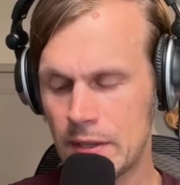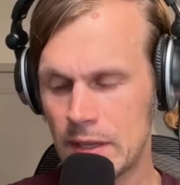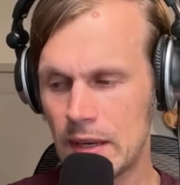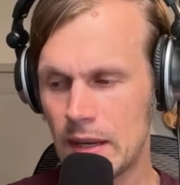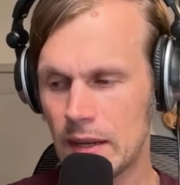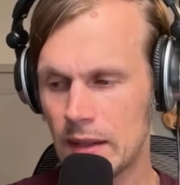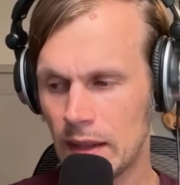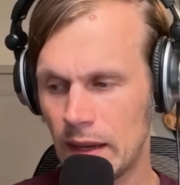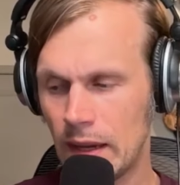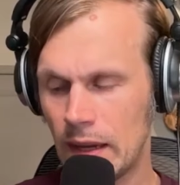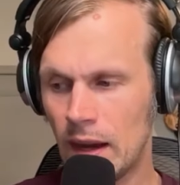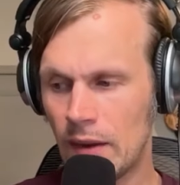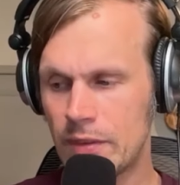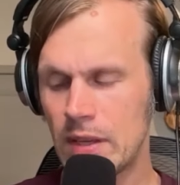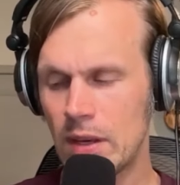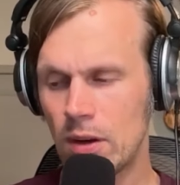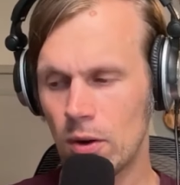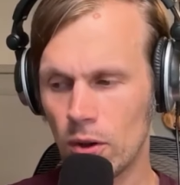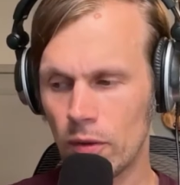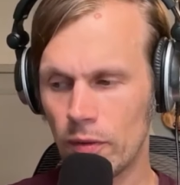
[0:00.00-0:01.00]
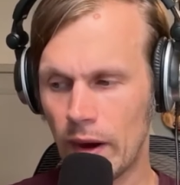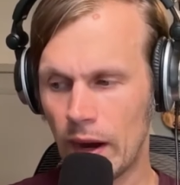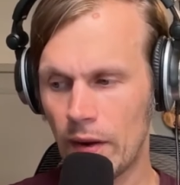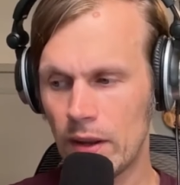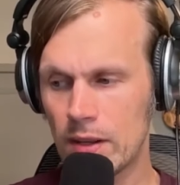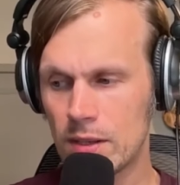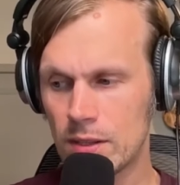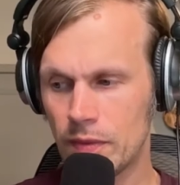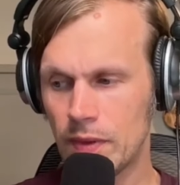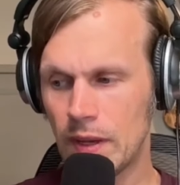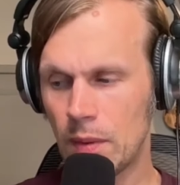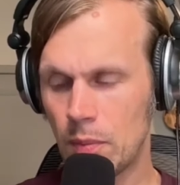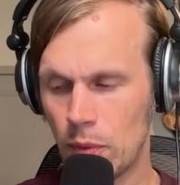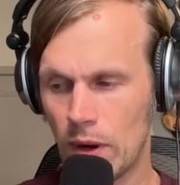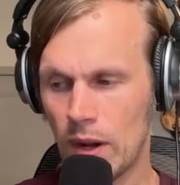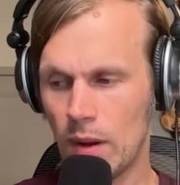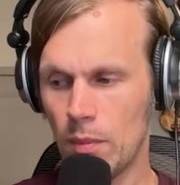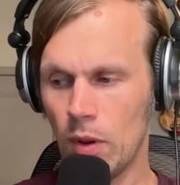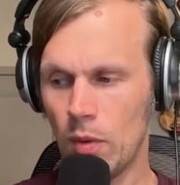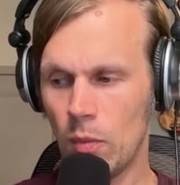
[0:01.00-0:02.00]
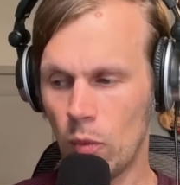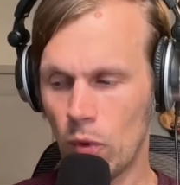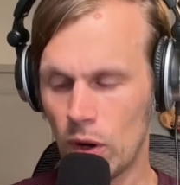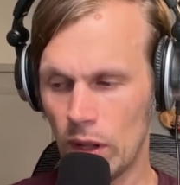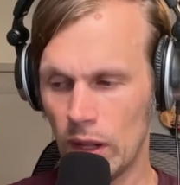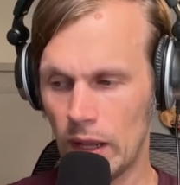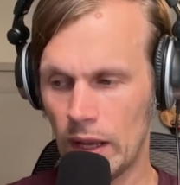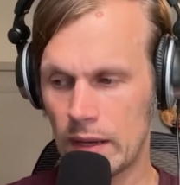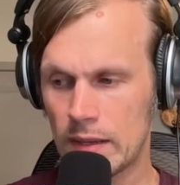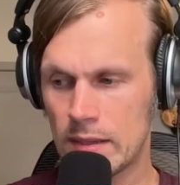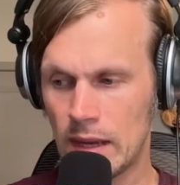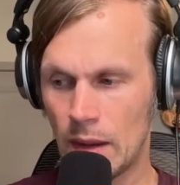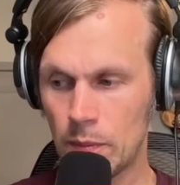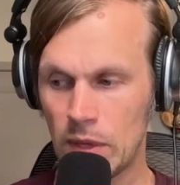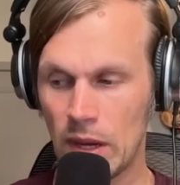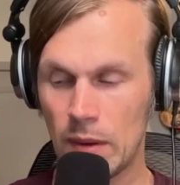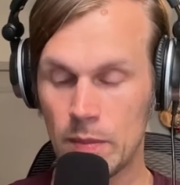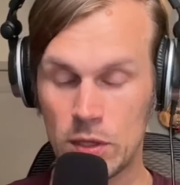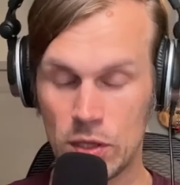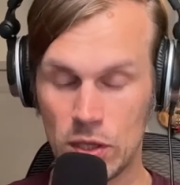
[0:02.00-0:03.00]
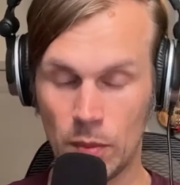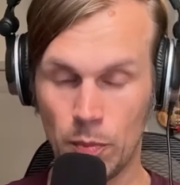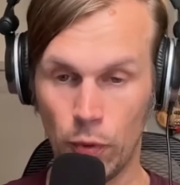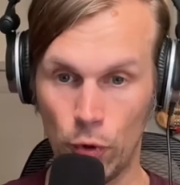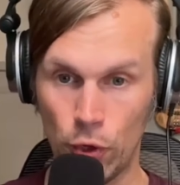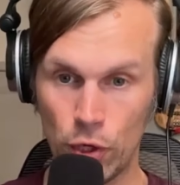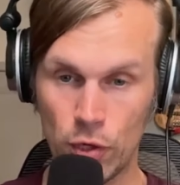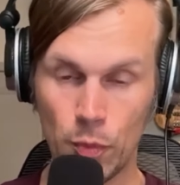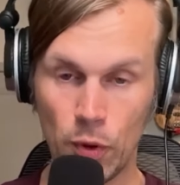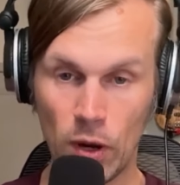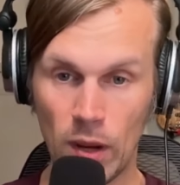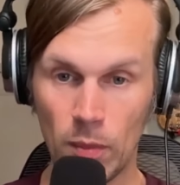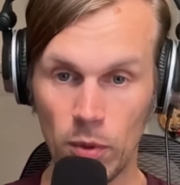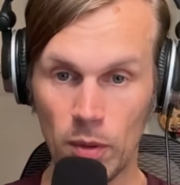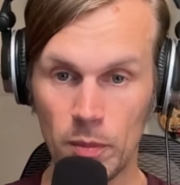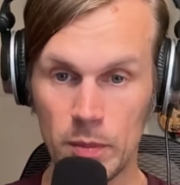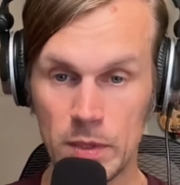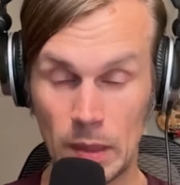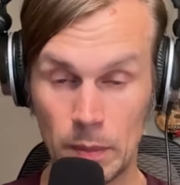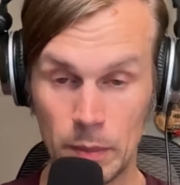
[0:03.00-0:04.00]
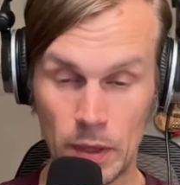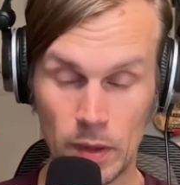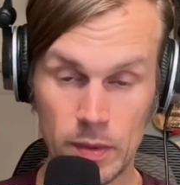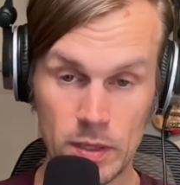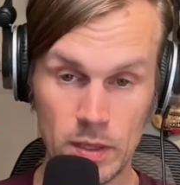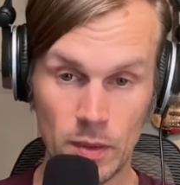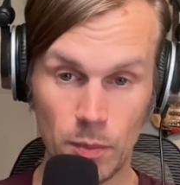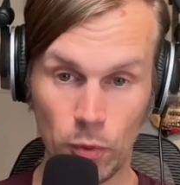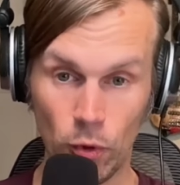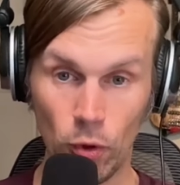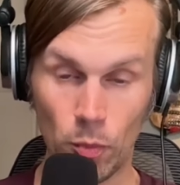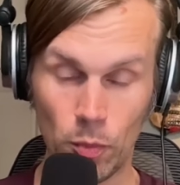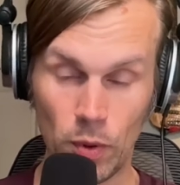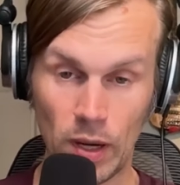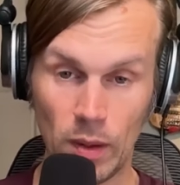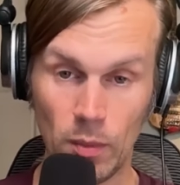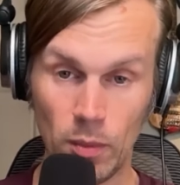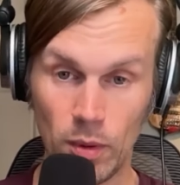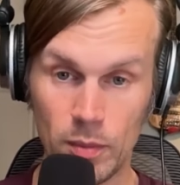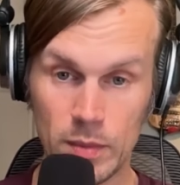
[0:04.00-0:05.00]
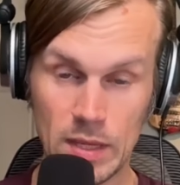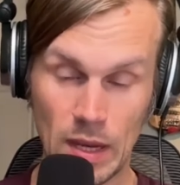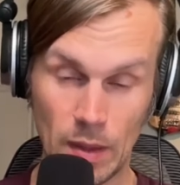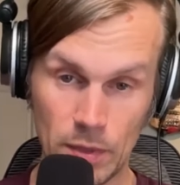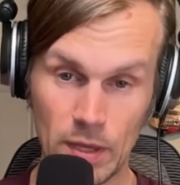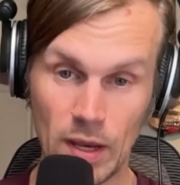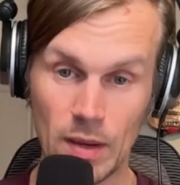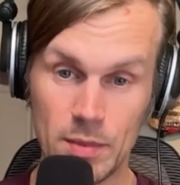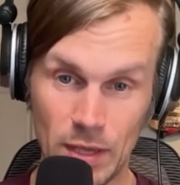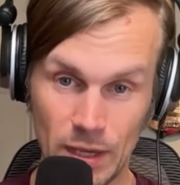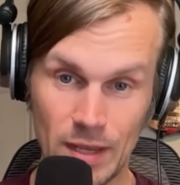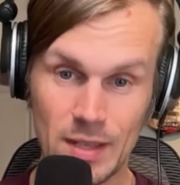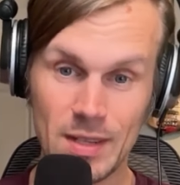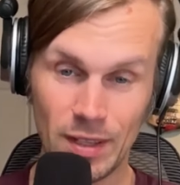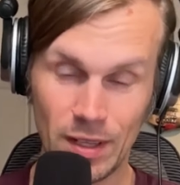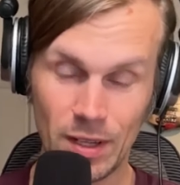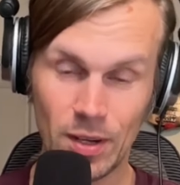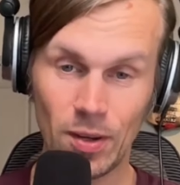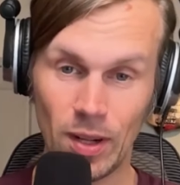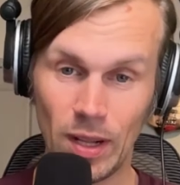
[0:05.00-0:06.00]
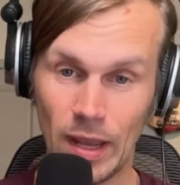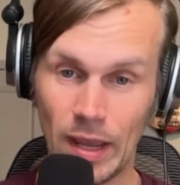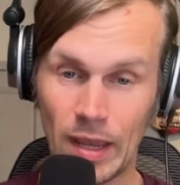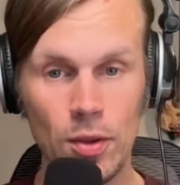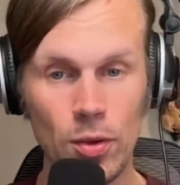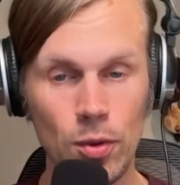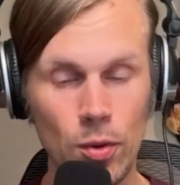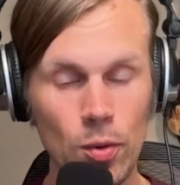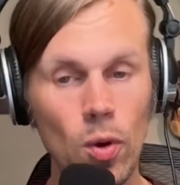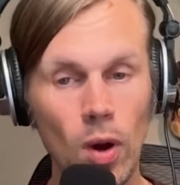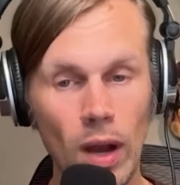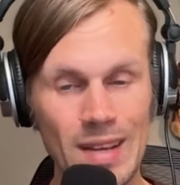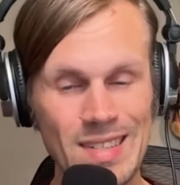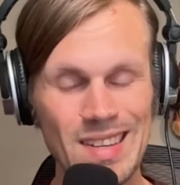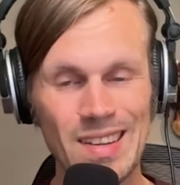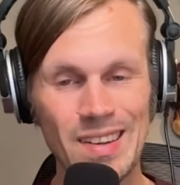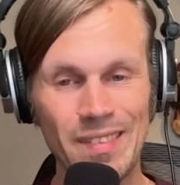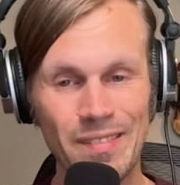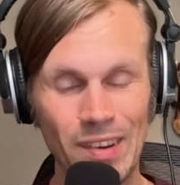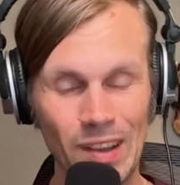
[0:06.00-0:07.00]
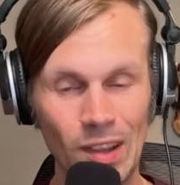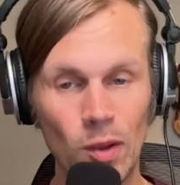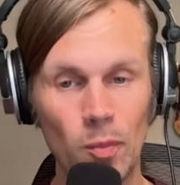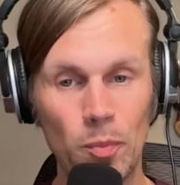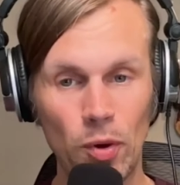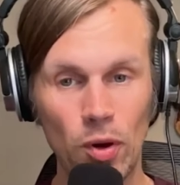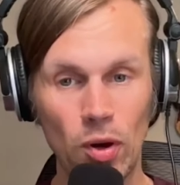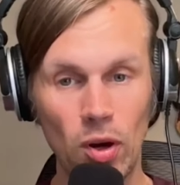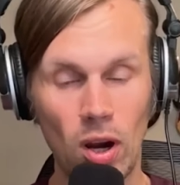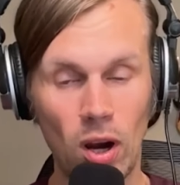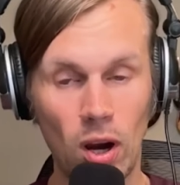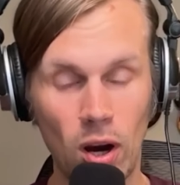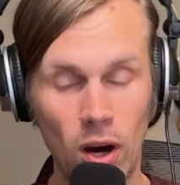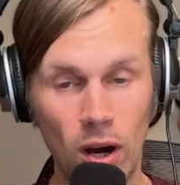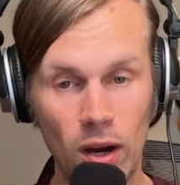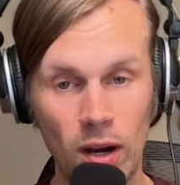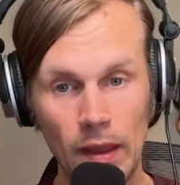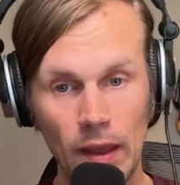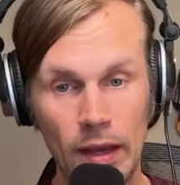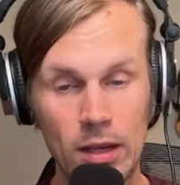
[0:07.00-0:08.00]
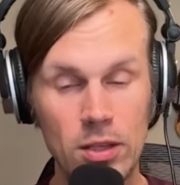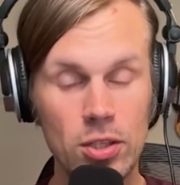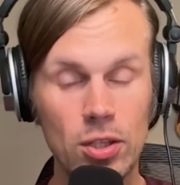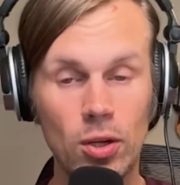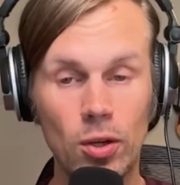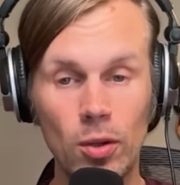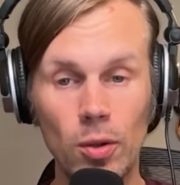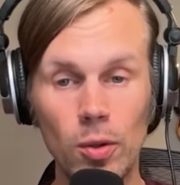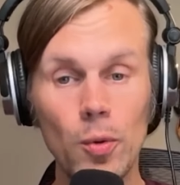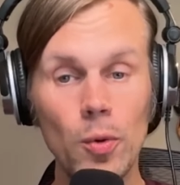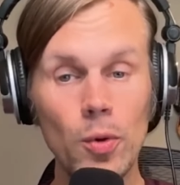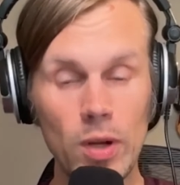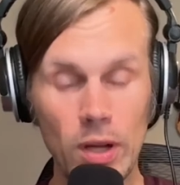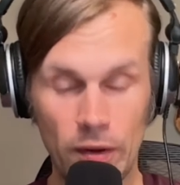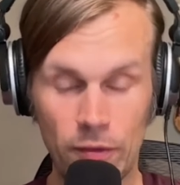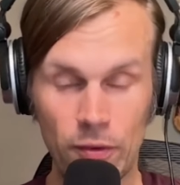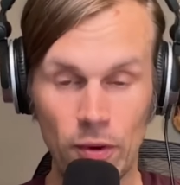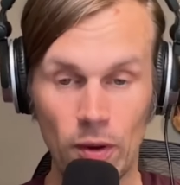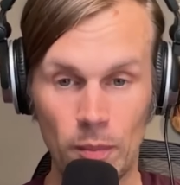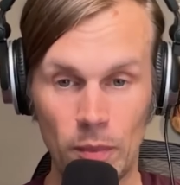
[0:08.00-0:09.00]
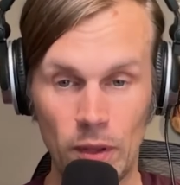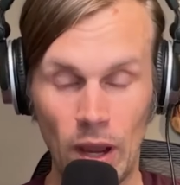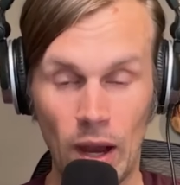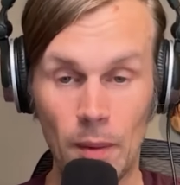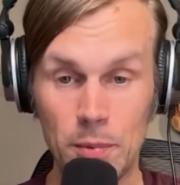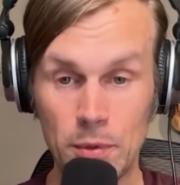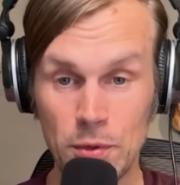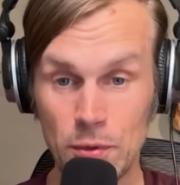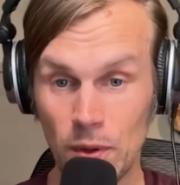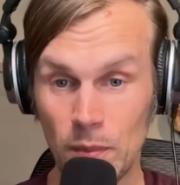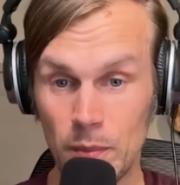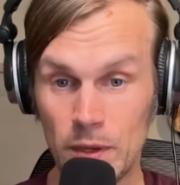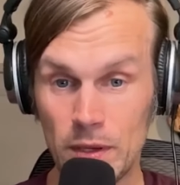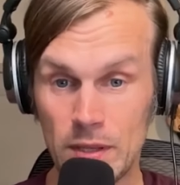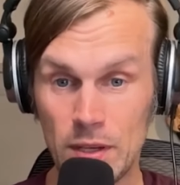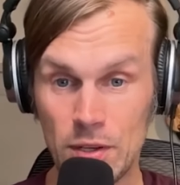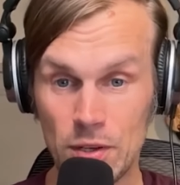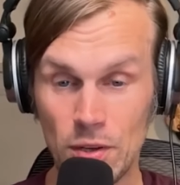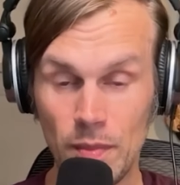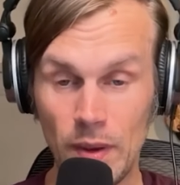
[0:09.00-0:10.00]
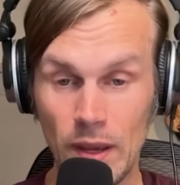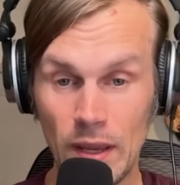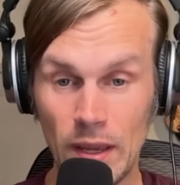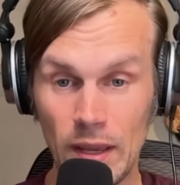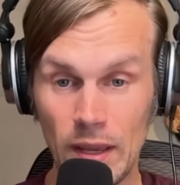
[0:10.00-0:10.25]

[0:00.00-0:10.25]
seen all variants of that problem where like sometimes it's a push problem, sometimes it's a pull problem, sometimes it is literally like you as a developer are excluded from the upstream decision making.